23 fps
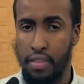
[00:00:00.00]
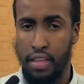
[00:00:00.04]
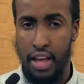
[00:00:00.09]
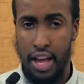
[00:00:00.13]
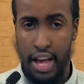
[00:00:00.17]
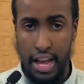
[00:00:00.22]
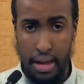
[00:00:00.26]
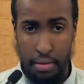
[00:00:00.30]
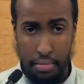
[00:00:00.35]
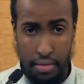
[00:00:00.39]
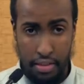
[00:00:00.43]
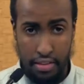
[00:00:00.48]

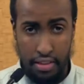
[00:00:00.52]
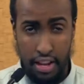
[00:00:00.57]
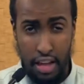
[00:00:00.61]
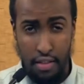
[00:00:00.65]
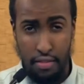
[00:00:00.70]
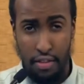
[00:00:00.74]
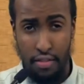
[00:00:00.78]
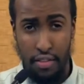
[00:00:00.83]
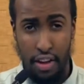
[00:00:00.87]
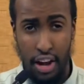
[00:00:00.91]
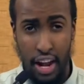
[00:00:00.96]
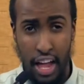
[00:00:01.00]
I am the slave
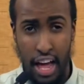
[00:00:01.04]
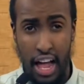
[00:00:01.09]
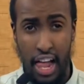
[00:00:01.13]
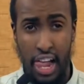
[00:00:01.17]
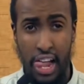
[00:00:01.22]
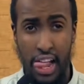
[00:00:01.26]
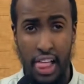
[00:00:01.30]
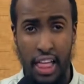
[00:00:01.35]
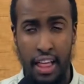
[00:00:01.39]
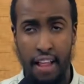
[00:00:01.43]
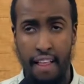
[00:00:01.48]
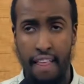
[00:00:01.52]
of
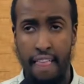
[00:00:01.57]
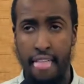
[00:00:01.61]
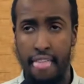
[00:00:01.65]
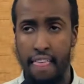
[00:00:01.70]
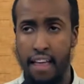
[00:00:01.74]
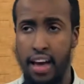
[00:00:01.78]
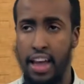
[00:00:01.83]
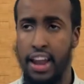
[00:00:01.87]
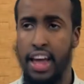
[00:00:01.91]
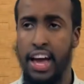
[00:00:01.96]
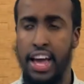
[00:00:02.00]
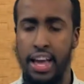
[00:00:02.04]
Allah
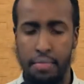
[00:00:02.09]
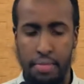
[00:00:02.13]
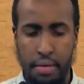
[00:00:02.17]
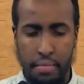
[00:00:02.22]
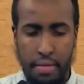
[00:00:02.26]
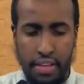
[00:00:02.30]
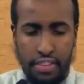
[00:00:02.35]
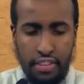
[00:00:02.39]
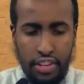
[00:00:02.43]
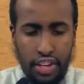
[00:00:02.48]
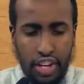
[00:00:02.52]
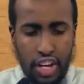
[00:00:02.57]
and I am the
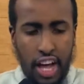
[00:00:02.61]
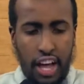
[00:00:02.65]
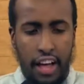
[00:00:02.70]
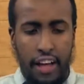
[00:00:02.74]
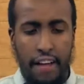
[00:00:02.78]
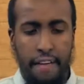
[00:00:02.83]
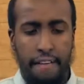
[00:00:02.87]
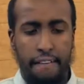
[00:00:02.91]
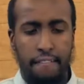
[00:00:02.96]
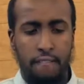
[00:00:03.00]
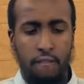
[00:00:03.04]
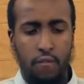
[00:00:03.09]
messenger
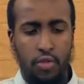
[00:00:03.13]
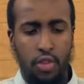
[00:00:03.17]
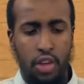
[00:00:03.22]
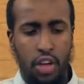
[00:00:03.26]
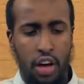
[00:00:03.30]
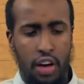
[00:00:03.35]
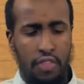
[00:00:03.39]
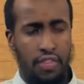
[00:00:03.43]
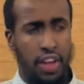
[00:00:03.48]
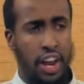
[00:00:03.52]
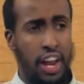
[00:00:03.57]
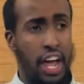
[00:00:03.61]

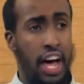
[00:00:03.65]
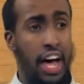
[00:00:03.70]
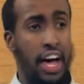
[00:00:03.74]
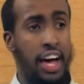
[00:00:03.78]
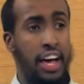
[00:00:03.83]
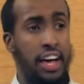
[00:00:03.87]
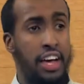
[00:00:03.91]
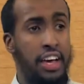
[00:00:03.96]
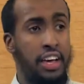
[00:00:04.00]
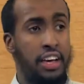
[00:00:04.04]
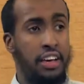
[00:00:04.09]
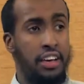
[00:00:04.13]
of
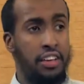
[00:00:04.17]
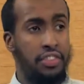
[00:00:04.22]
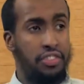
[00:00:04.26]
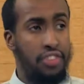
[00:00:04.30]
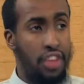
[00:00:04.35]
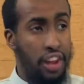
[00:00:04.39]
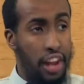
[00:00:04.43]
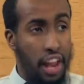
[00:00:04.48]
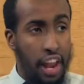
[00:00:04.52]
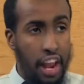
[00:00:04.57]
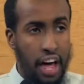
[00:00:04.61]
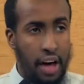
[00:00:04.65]
Allah
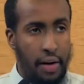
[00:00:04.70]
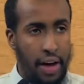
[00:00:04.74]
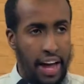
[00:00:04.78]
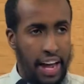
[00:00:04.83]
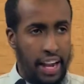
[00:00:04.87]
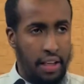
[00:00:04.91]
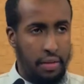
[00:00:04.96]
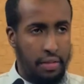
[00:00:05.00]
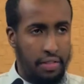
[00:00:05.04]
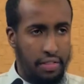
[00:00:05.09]
sallallahu alayhi